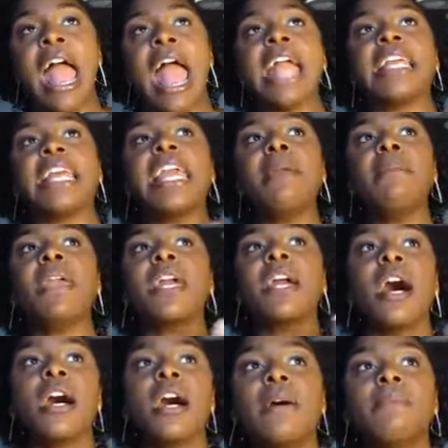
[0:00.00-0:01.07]
and he
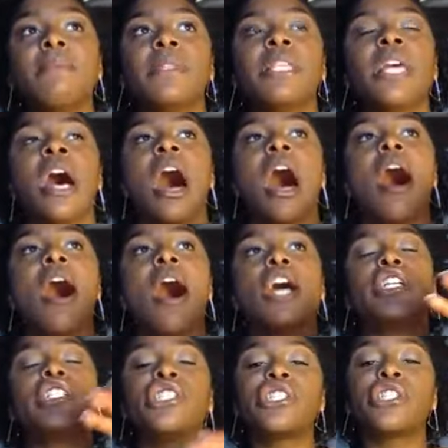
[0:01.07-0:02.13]
becomes
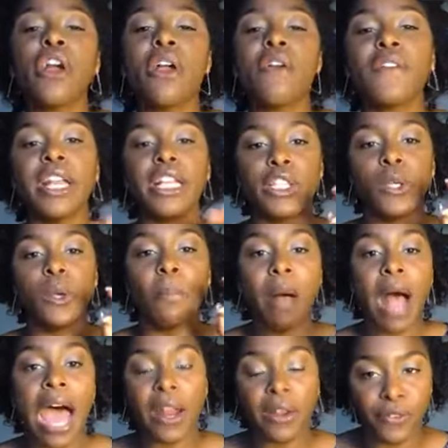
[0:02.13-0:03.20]
a servant to
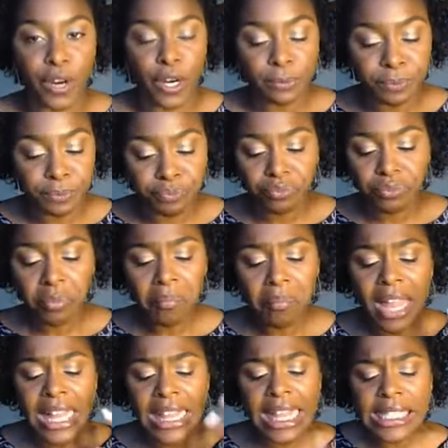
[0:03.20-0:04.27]
Potiphar.
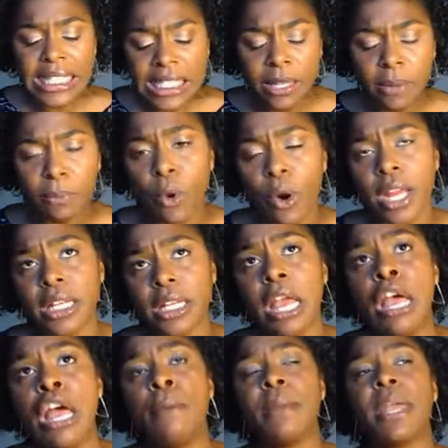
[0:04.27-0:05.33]
This is important
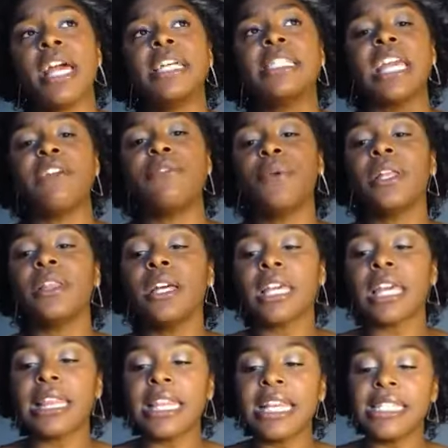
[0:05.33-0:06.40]
because if we
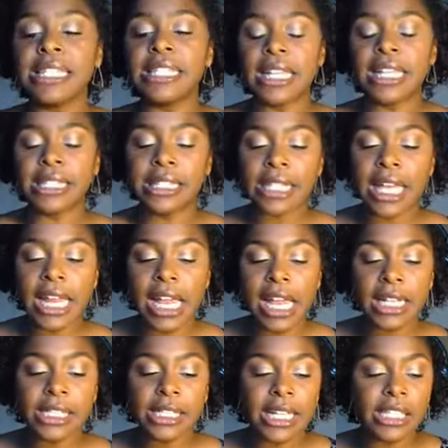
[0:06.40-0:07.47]
look at this in the
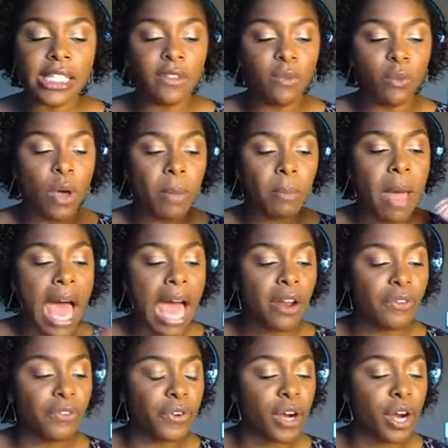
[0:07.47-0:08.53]
studying sense of what
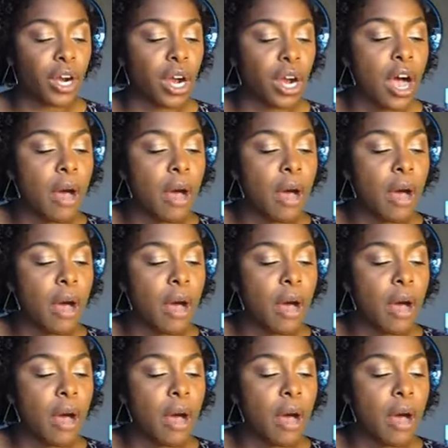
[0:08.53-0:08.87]
Potiphar